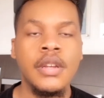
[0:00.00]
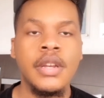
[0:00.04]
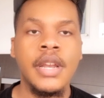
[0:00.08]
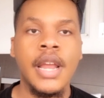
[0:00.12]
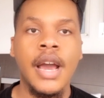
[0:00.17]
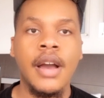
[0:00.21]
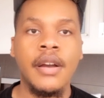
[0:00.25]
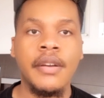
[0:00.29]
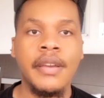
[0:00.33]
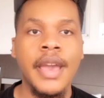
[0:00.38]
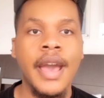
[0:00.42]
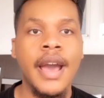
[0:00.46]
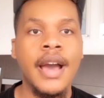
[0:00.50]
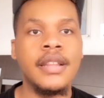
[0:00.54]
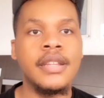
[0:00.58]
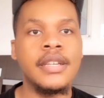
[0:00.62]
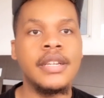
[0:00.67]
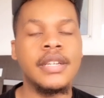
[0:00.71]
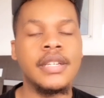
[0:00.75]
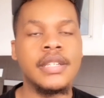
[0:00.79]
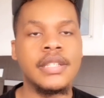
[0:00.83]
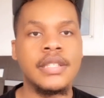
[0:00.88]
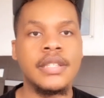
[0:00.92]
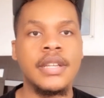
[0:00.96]
Now,
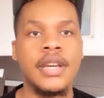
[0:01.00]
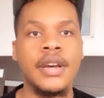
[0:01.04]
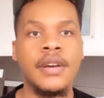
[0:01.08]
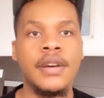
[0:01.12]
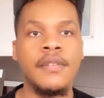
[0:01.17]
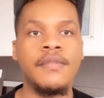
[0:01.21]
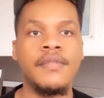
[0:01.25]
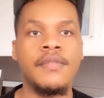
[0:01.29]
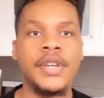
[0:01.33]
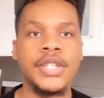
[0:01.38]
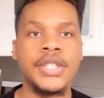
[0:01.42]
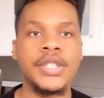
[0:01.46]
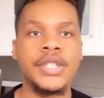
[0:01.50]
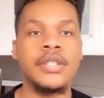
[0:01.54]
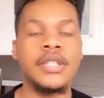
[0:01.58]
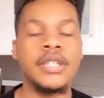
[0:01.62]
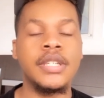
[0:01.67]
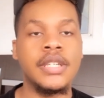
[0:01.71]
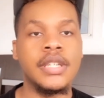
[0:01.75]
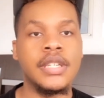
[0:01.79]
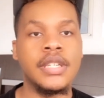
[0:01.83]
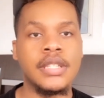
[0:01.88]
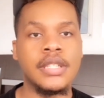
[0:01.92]
Cali itself visually